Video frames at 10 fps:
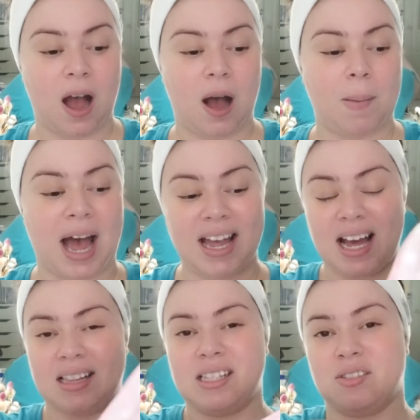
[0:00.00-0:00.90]
I
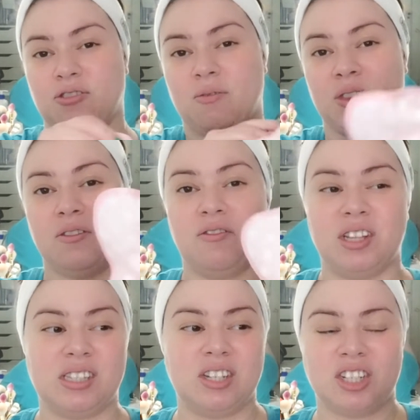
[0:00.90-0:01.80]
got this from the
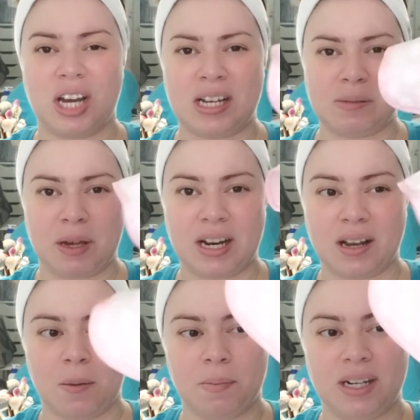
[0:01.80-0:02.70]

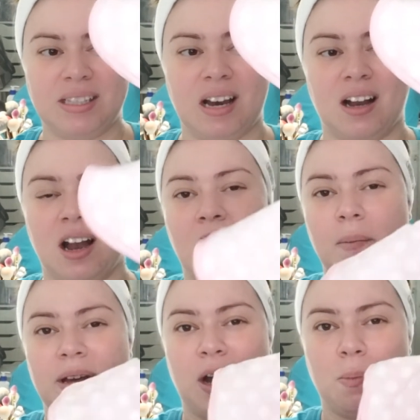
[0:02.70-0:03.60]

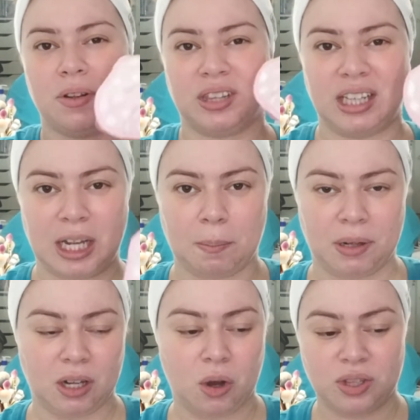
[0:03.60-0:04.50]
vintagecosmeticcompany.com and I'll put the link
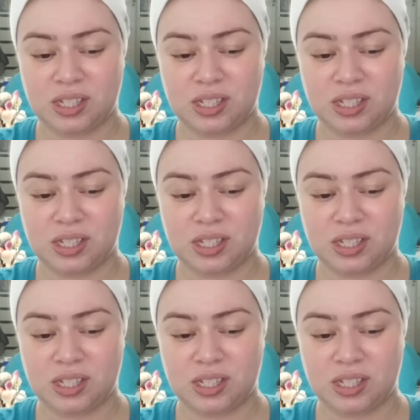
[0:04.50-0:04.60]
below.